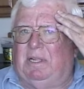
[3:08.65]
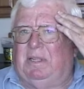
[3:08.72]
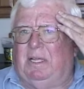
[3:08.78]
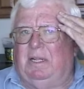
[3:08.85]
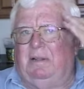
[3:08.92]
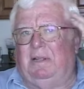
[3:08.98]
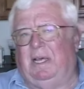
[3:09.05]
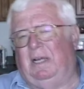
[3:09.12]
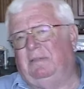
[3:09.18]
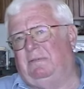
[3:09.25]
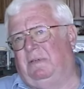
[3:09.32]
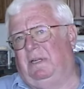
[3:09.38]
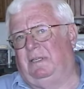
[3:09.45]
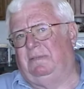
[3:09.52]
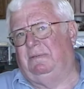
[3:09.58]
but then the
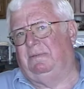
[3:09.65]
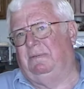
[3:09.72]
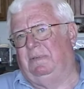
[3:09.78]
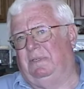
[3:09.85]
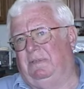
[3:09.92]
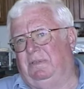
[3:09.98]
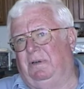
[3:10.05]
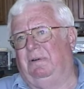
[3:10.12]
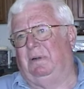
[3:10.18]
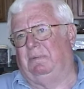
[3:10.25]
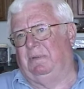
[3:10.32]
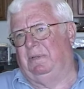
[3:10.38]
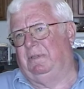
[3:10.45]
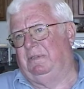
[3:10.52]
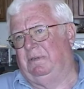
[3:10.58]
astronauts would show
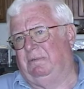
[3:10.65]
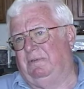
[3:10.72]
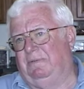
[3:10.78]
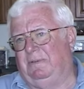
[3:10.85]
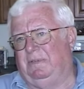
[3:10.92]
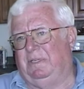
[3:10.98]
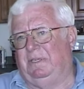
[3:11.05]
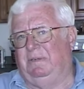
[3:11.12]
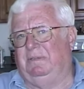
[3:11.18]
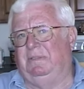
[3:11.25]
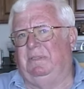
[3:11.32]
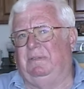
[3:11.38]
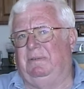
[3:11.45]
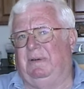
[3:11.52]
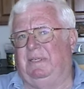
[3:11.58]
up and so we flew to
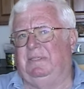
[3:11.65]
Houston.